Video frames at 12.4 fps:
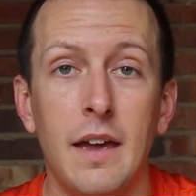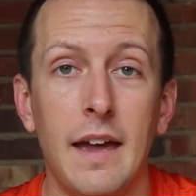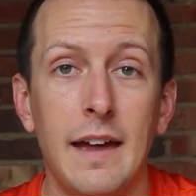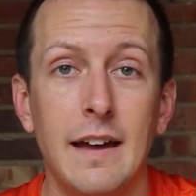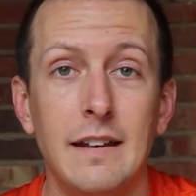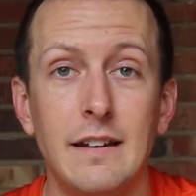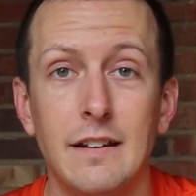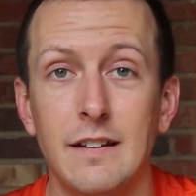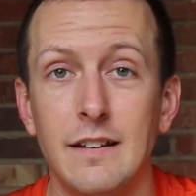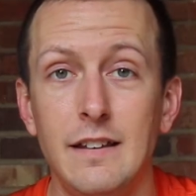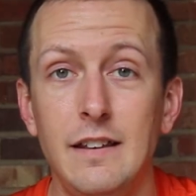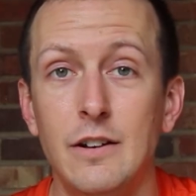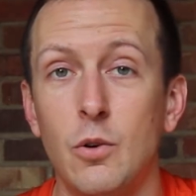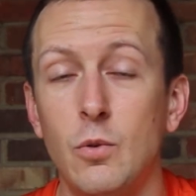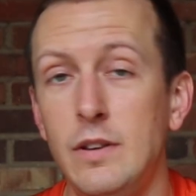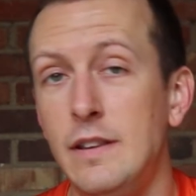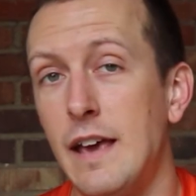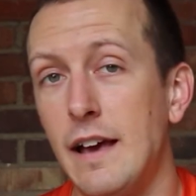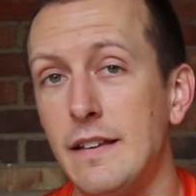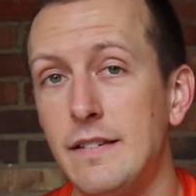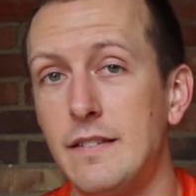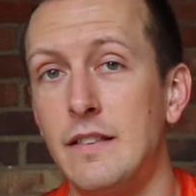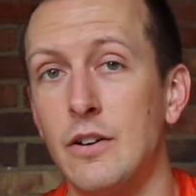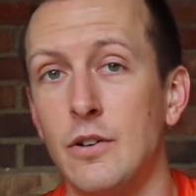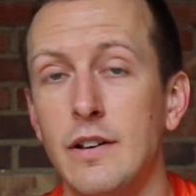And, you know, yes,
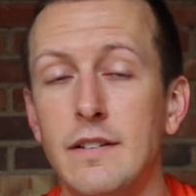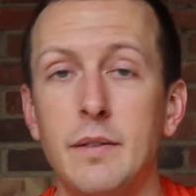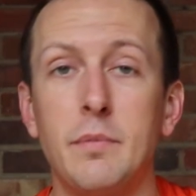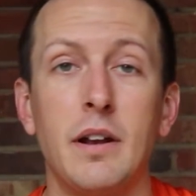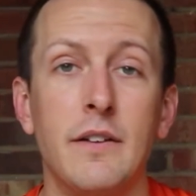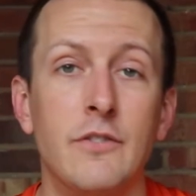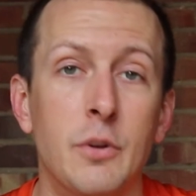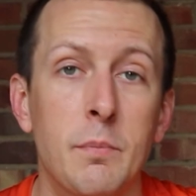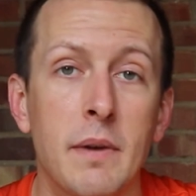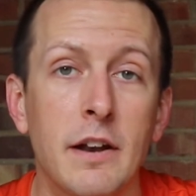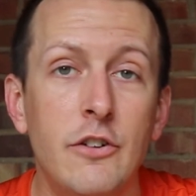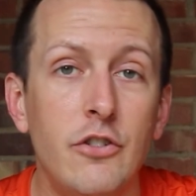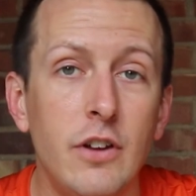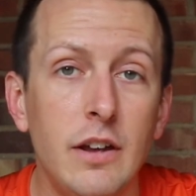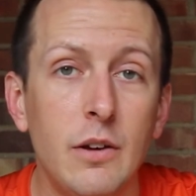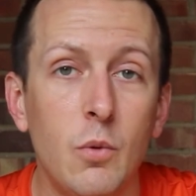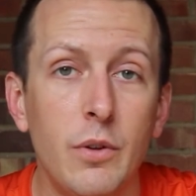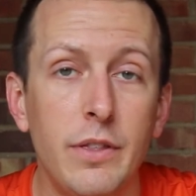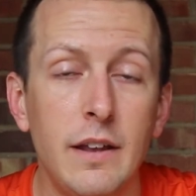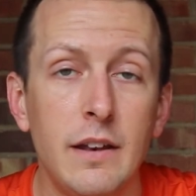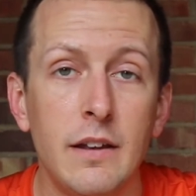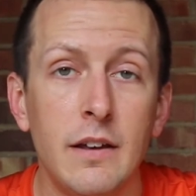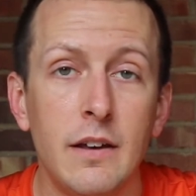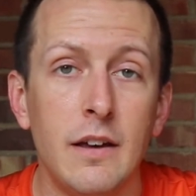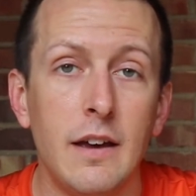there is some kind of diminishing with it
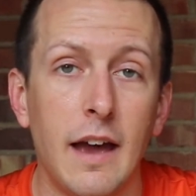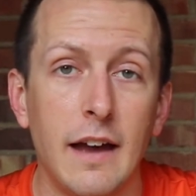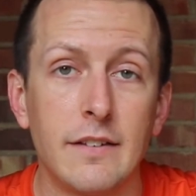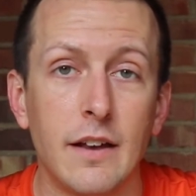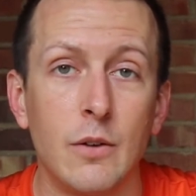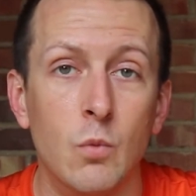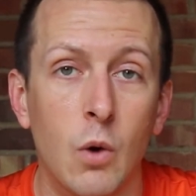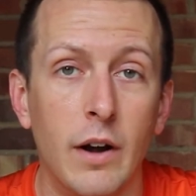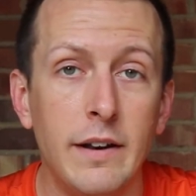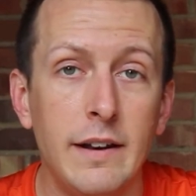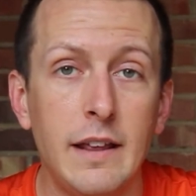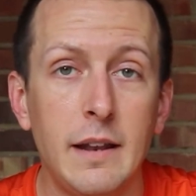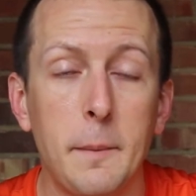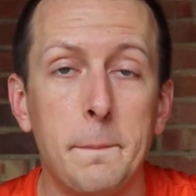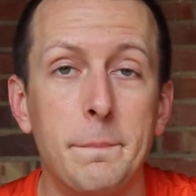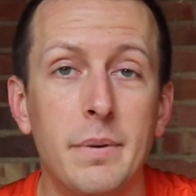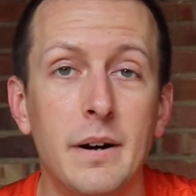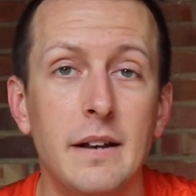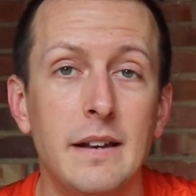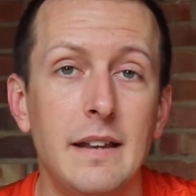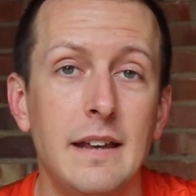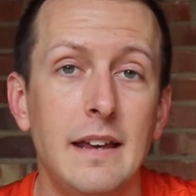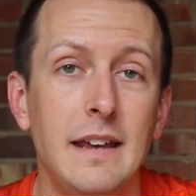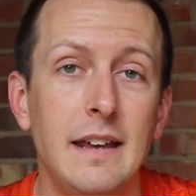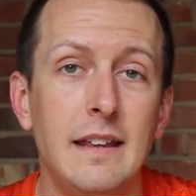as I run in it, but
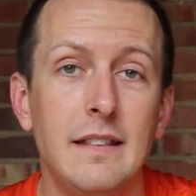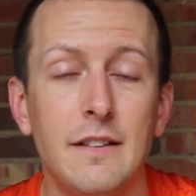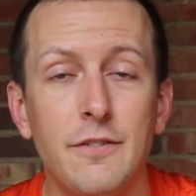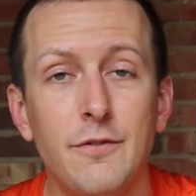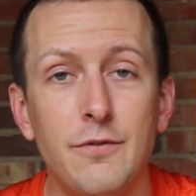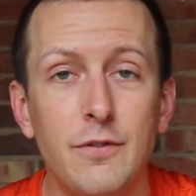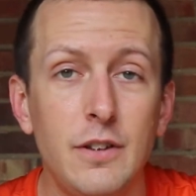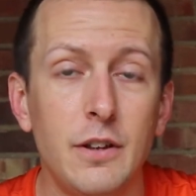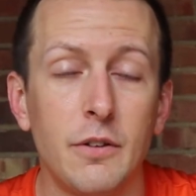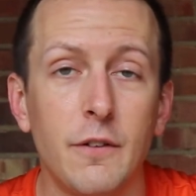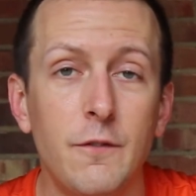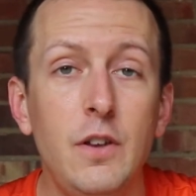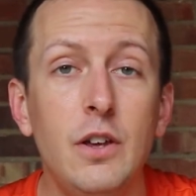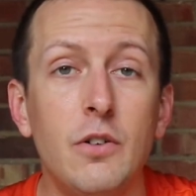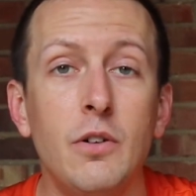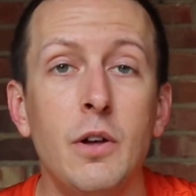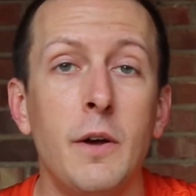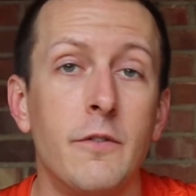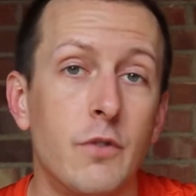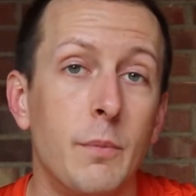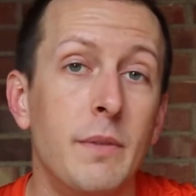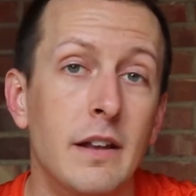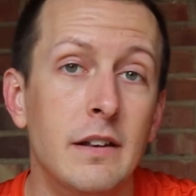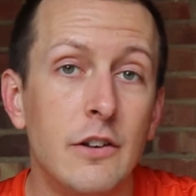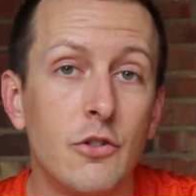the feel from the
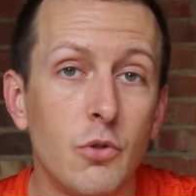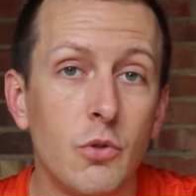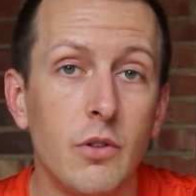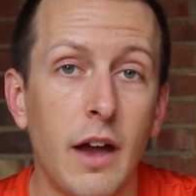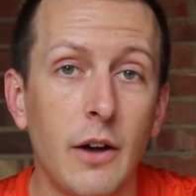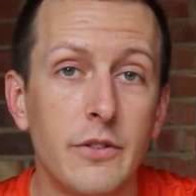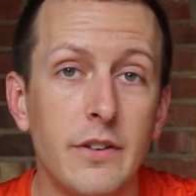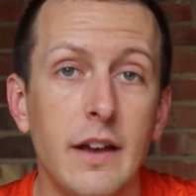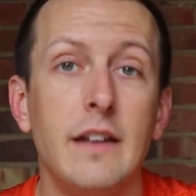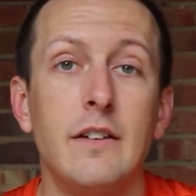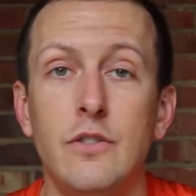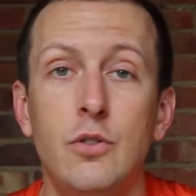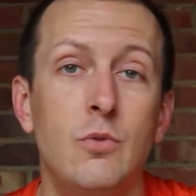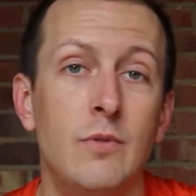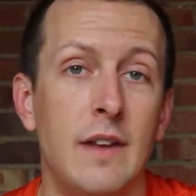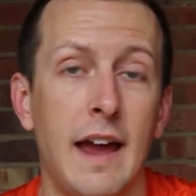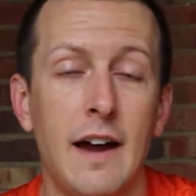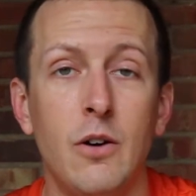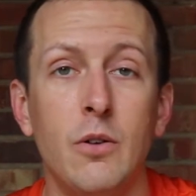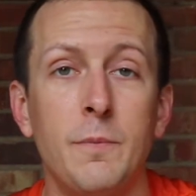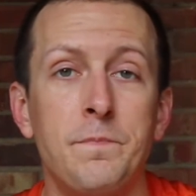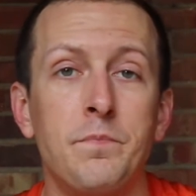initial outset to now